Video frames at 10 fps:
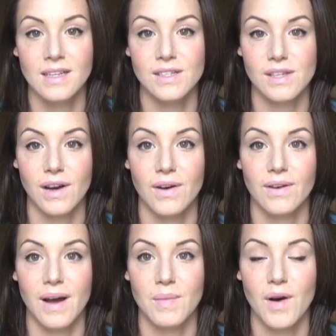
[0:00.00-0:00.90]
So
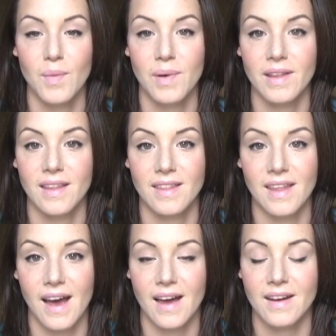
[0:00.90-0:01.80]
I'm hoping that
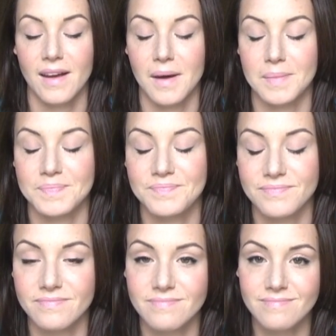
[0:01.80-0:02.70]
that
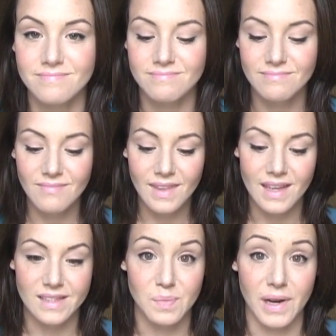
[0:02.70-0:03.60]

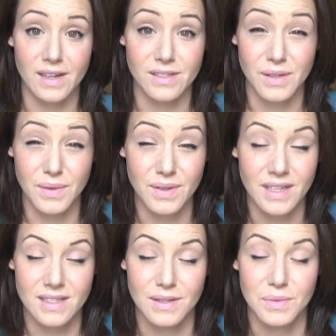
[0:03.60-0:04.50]
gets better soon,
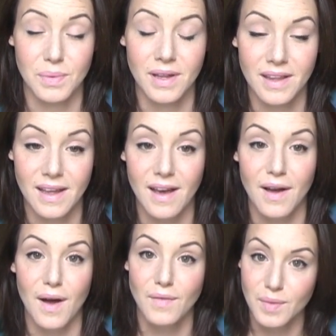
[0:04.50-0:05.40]
because it's really
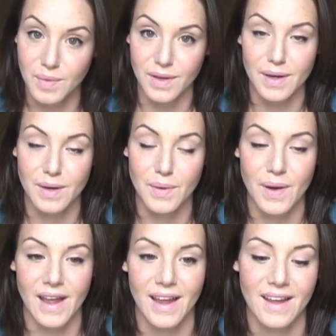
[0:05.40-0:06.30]
uncomfortable and
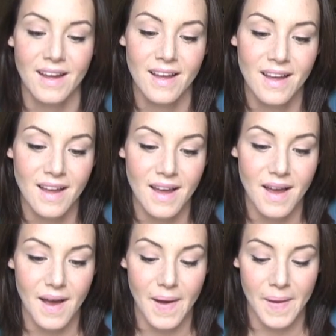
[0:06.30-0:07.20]
annoying.
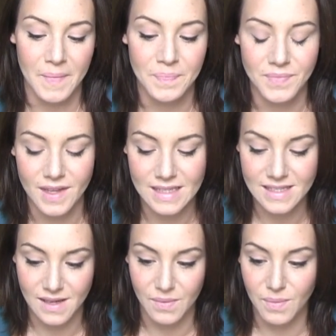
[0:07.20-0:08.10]
Let's
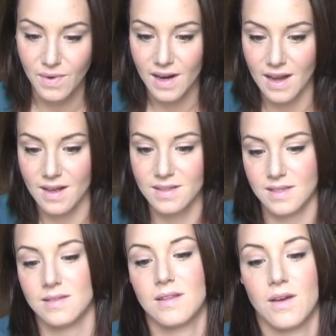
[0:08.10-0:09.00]
see, what
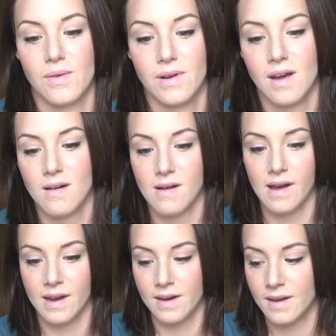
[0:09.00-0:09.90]
else is going
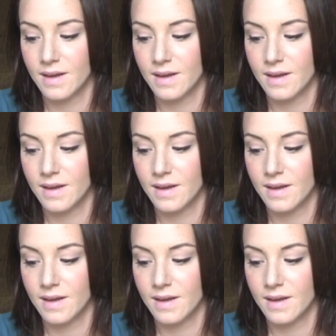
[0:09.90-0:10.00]
on?